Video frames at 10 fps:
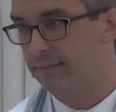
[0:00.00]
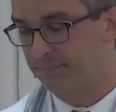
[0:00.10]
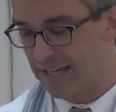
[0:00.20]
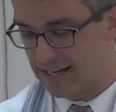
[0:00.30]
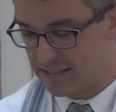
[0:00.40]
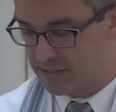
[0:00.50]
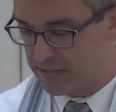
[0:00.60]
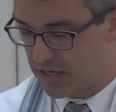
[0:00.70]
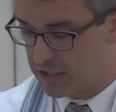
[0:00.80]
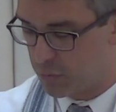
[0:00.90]
and as
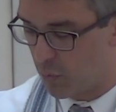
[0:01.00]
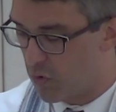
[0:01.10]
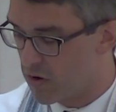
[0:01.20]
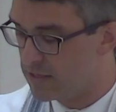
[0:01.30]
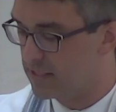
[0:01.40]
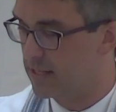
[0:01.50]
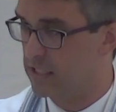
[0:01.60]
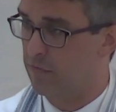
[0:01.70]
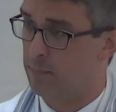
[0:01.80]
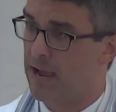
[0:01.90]
such warns us
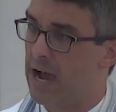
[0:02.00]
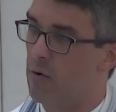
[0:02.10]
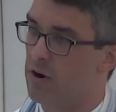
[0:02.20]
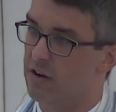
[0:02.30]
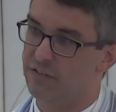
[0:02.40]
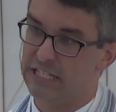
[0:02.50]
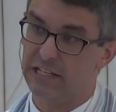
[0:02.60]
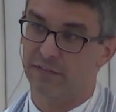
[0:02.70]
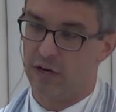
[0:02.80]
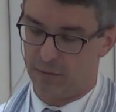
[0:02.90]
of the power of
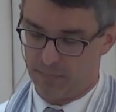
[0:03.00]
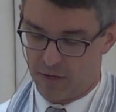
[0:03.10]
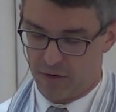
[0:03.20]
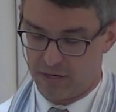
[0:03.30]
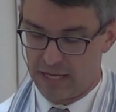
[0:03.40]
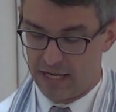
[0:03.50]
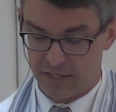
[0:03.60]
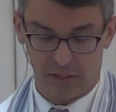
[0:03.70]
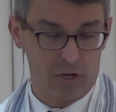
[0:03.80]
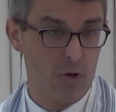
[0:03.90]
default mode
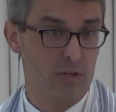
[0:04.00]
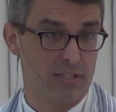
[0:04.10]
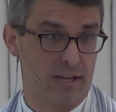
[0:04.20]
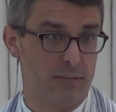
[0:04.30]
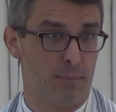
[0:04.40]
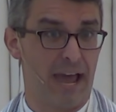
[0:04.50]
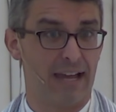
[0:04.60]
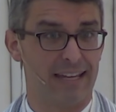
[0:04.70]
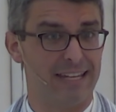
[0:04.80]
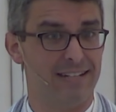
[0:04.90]
to coax us
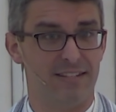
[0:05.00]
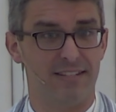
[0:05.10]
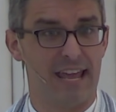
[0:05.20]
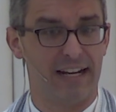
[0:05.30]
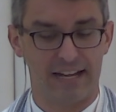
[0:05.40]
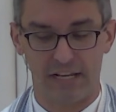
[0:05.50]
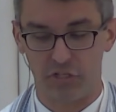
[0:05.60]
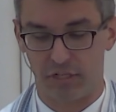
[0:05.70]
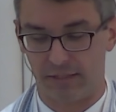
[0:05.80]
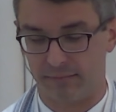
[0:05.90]
back into
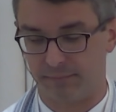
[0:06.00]
stagnation.